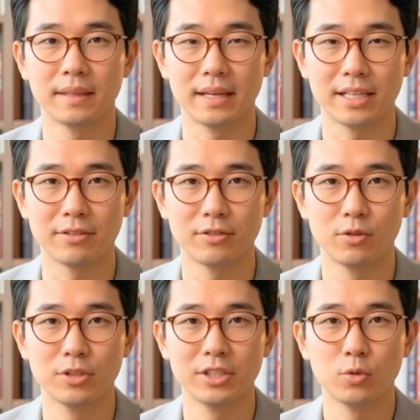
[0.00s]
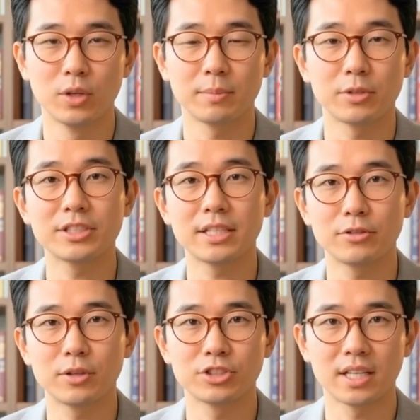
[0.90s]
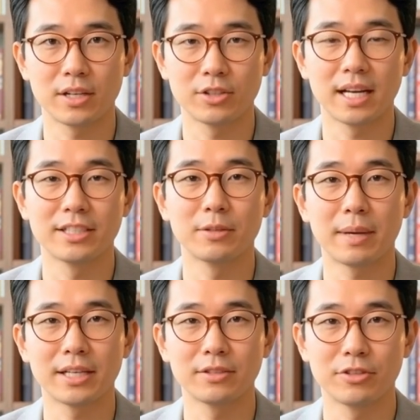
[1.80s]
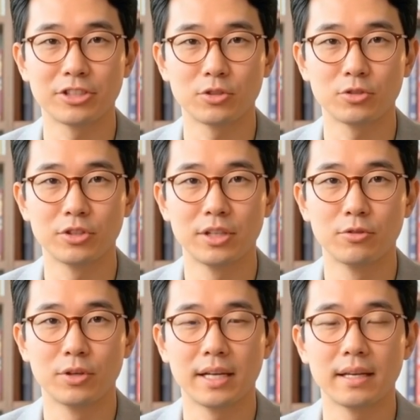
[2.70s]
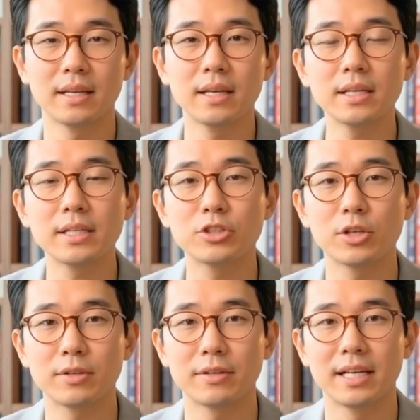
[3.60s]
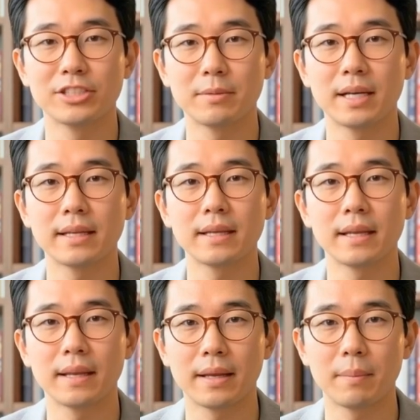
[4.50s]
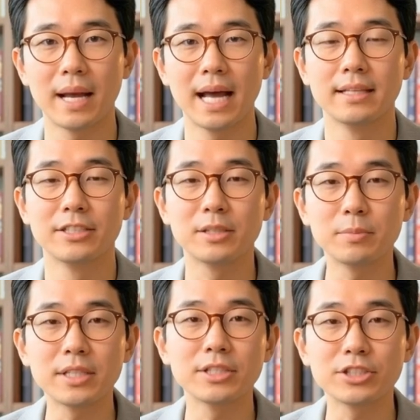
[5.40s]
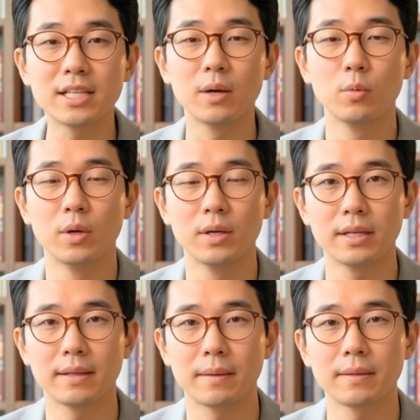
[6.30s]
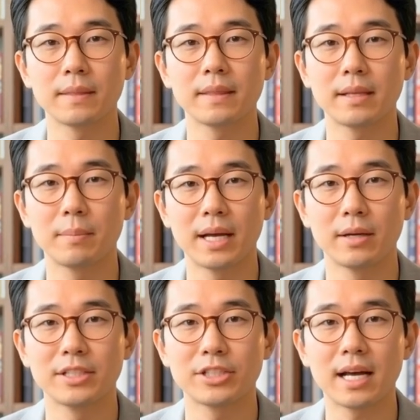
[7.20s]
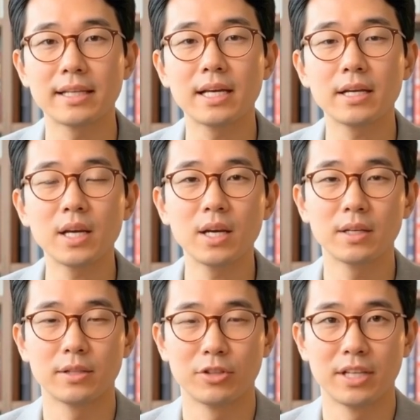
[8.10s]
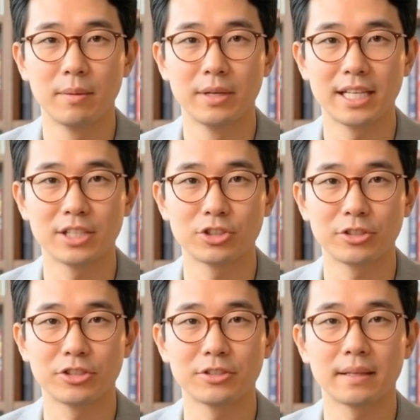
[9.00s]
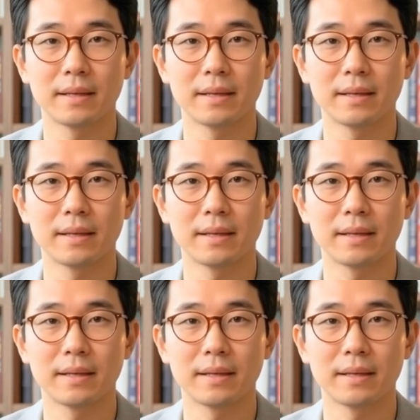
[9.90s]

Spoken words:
Even if only 20% of those contracts demanded physical delivery, a conservative estimate, the math simply does not work. The metal is not there to honor those obligations.